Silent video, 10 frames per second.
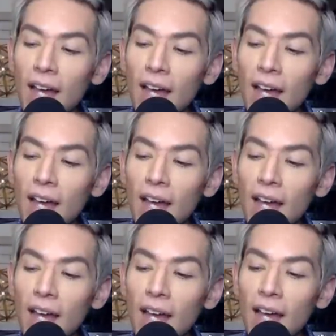
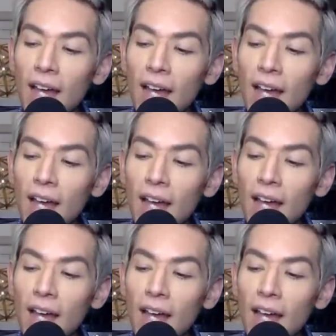Tuesday
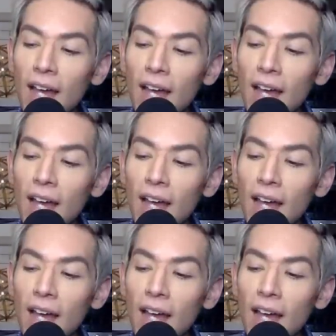evening on the